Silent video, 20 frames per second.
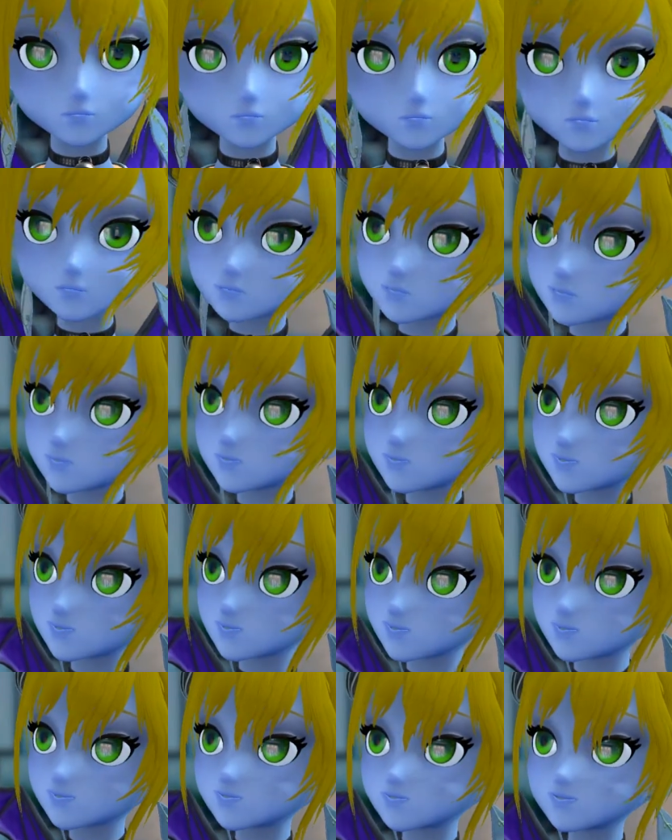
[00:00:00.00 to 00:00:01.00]

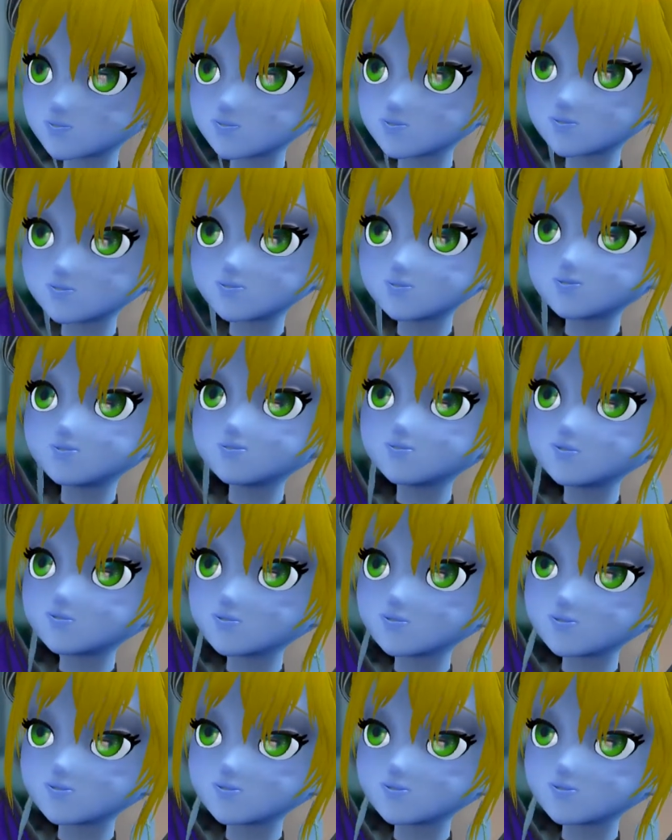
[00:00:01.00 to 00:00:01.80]
[no speech]